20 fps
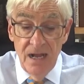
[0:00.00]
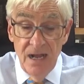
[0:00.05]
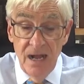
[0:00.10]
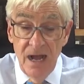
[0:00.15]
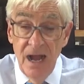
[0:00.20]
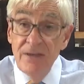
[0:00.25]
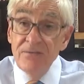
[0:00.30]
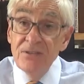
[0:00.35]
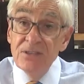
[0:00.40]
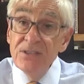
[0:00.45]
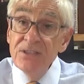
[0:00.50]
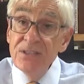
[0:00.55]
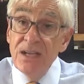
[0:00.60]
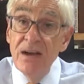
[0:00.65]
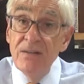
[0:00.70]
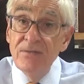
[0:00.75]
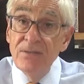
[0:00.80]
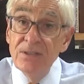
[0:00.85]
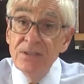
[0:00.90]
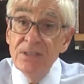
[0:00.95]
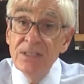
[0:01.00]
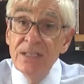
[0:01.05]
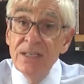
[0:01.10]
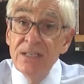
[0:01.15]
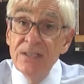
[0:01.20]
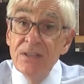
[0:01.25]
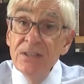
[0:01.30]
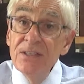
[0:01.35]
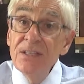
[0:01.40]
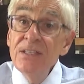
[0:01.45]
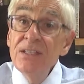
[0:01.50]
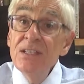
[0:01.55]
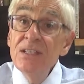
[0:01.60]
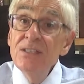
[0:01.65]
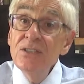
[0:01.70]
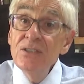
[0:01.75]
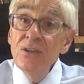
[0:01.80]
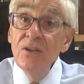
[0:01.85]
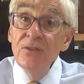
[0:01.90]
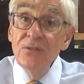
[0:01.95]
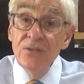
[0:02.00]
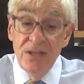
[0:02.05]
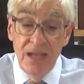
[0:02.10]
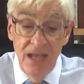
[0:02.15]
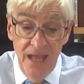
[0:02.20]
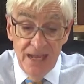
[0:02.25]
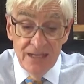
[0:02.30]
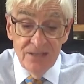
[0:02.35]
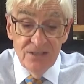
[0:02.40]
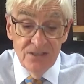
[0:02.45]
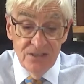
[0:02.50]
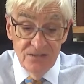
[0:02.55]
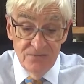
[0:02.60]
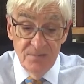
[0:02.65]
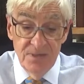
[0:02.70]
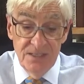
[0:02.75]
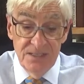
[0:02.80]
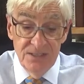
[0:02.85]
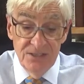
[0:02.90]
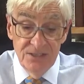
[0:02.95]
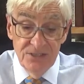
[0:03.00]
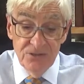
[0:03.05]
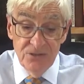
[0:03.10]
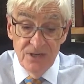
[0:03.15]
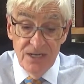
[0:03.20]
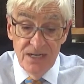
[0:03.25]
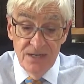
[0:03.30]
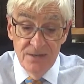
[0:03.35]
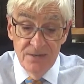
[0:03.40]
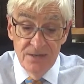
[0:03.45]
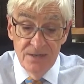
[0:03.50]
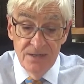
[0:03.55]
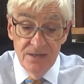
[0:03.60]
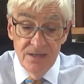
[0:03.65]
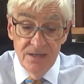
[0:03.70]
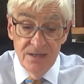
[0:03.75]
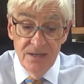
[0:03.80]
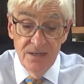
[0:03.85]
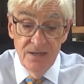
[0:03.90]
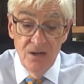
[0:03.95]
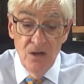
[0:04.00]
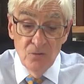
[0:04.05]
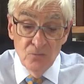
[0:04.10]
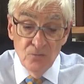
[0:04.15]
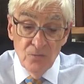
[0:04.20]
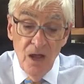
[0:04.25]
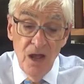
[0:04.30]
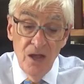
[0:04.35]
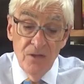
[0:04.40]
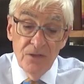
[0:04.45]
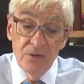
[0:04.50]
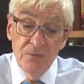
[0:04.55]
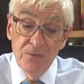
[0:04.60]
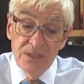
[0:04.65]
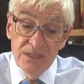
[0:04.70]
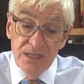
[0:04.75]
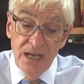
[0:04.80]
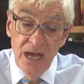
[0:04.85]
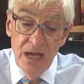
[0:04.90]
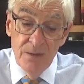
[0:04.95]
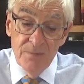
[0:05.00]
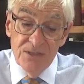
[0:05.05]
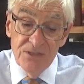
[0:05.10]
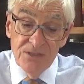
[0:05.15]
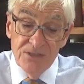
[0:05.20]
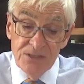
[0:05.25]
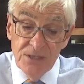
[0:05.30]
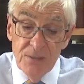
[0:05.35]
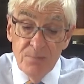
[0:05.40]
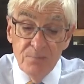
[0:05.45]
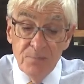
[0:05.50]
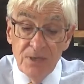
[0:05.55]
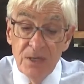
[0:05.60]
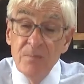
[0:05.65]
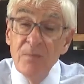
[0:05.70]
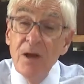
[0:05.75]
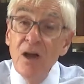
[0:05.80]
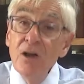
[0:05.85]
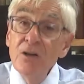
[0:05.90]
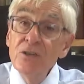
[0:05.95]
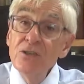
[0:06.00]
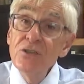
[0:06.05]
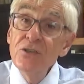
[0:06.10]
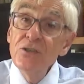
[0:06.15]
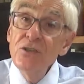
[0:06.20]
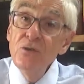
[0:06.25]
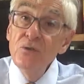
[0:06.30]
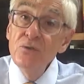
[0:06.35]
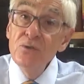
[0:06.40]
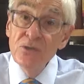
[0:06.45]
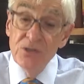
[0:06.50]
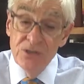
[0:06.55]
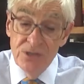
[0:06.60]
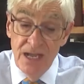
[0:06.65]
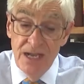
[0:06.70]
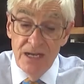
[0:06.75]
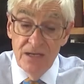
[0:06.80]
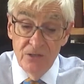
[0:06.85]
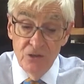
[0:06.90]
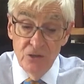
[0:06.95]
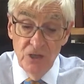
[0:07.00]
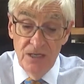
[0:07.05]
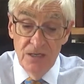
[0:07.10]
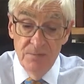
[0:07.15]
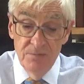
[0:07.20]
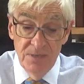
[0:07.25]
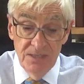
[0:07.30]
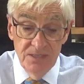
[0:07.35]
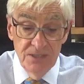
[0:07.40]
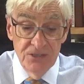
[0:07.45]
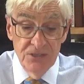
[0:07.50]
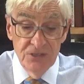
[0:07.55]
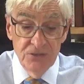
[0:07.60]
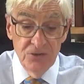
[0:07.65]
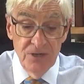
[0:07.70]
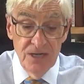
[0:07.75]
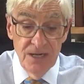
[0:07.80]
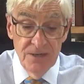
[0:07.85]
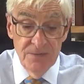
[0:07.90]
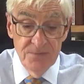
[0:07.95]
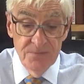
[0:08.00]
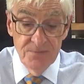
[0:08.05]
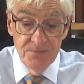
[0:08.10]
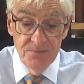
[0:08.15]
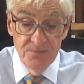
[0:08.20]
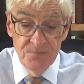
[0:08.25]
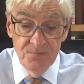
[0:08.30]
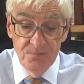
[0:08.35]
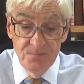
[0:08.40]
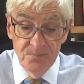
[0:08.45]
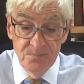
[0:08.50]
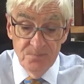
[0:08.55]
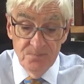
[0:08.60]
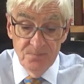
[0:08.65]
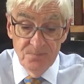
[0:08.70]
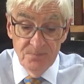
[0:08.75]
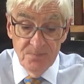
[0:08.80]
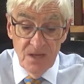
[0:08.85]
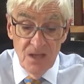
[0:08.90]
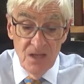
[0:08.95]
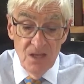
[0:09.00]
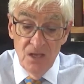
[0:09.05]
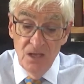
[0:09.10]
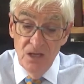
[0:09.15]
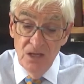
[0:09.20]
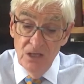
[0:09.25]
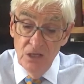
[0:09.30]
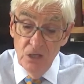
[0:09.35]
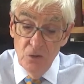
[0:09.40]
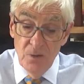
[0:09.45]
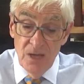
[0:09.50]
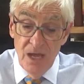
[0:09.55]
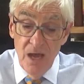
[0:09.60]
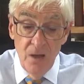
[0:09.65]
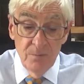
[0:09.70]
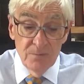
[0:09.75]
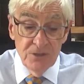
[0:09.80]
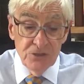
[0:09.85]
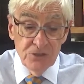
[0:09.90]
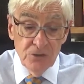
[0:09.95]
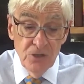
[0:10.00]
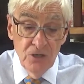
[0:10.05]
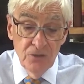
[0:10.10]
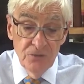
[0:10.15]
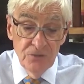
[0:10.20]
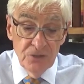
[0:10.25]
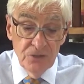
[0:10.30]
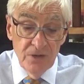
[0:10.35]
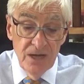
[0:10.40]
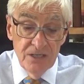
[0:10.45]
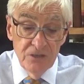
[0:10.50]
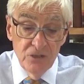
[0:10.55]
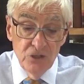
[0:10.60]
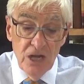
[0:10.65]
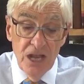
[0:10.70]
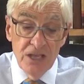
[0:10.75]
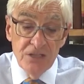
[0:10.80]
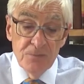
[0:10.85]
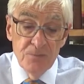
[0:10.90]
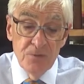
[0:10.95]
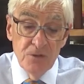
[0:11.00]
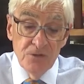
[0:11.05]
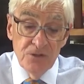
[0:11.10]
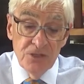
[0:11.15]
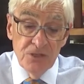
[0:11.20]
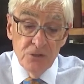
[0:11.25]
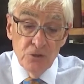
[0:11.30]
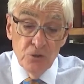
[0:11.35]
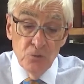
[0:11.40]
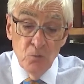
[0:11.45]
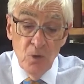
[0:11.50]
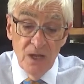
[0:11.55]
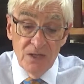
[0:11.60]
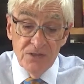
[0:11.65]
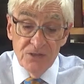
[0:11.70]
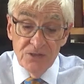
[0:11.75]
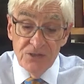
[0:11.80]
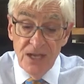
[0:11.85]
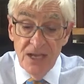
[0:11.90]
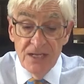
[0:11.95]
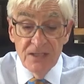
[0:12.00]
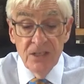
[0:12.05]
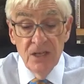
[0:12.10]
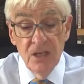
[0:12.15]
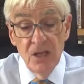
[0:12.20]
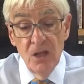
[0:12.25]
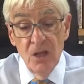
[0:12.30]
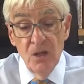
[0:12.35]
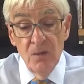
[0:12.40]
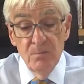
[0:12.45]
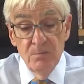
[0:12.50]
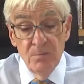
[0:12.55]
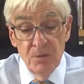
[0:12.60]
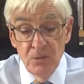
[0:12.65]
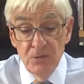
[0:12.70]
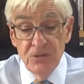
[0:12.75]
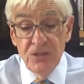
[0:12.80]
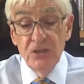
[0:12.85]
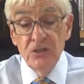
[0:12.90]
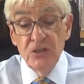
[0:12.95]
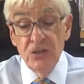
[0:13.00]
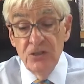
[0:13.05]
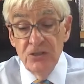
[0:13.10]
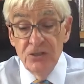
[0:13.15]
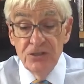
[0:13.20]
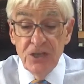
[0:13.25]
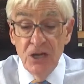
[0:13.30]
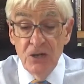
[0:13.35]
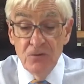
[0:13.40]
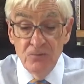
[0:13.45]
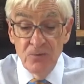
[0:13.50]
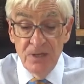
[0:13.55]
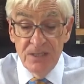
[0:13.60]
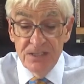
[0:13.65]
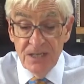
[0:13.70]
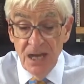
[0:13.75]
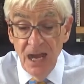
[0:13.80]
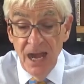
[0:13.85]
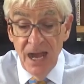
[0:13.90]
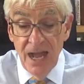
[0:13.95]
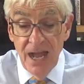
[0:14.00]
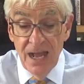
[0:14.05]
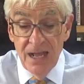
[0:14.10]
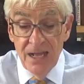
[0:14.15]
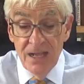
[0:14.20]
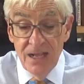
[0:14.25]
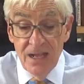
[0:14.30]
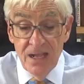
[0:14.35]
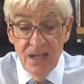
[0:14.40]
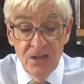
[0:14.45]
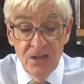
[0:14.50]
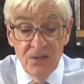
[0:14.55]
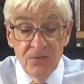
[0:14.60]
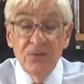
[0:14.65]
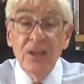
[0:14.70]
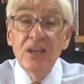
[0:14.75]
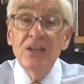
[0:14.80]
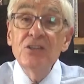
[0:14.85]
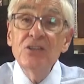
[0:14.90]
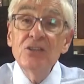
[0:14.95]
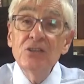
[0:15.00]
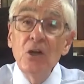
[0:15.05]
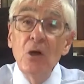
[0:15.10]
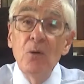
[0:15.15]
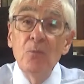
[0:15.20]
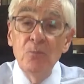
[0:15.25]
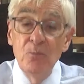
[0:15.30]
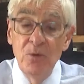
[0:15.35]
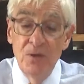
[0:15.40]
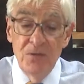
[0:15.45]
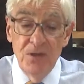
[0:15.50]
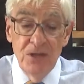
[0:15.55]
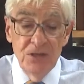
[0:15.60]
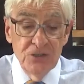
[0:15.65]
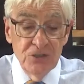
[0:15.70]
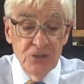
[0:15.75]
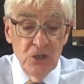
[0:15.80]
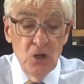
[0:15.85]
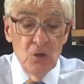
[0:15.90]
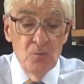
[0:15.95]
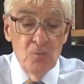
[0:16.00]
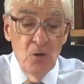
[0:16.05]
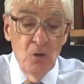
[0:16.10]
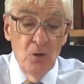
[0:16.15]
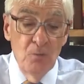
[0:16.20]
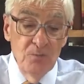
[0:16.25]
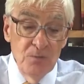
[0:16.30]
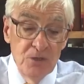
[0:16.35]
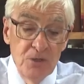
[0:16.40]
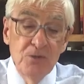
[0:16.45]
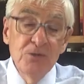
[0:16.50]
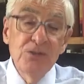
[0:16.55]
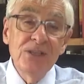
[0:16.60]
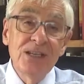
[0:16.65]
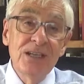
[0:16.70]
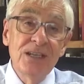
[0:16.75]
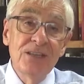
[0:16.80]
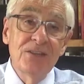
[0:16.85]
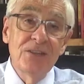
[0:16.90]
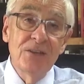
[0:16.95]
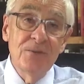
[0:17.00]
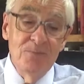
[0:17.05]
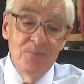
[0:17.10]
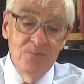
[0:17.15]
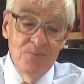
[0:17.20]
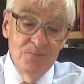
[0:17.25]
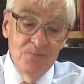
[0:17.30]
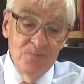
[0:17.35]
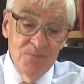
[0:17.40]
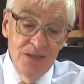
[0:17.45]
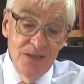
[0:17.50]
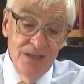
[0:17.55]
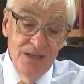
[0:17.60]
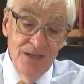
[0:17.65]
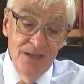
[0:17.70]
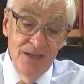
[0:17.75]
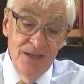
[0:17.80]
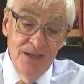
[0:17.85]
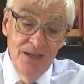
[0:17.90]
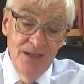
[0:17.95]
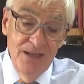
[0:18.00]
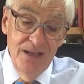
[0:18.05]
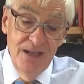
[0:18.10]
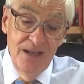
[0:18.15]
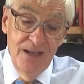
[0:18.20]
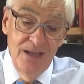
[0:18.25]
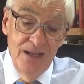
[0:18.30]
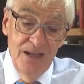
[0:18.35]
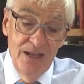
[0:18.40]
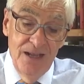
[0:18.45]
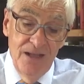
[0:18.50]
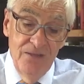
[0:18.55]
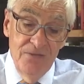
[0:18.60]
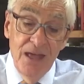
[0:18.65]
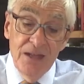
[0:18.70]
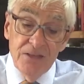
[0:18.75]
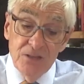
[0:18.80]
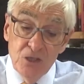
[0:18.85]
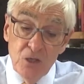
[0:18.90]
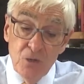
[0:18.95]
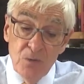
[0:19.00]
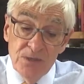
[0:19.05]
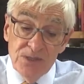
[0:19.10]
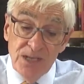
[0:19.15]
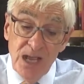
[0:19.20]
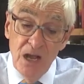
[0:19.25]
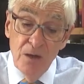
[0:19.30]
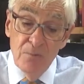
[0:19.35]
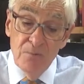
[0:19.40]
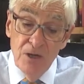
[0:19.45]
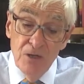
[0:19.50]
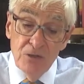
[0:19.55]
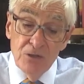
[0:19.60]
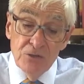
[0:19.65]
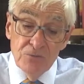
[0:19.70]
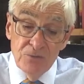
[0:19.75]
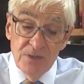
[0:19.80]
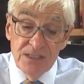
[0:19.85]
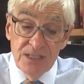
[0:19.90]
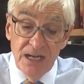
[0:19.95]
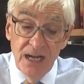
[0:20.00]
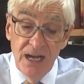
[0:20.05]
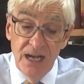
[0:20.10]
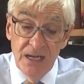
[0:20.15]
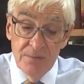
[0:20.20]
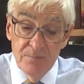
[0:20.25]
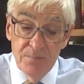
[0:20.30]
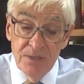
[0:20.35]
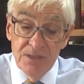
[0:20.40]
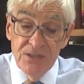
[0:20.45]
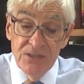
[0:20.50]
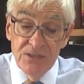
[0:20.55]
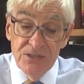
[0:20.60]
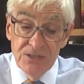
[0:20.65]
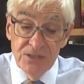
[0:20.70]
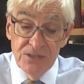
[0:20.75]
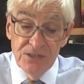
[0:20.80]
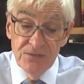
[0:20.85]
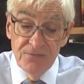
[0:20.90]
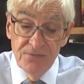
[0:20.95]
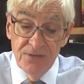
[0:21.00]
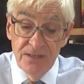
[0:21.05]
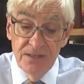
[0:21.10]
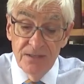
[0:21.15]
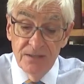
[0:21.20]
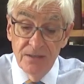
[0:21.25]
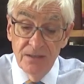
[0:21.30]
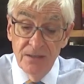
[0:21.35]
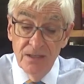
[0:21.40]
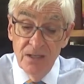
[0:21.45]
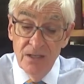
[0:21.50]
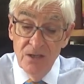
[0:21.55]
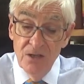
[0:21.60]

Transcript: I've discovered that it is not the end of ministry. Rather, retirement simply marks a new stage in ministry. Louis Armstrong, the great jazz musician, once said, "Musicians don't retire, they stop when there's no more music in them." And that too is how most retired ministers feel.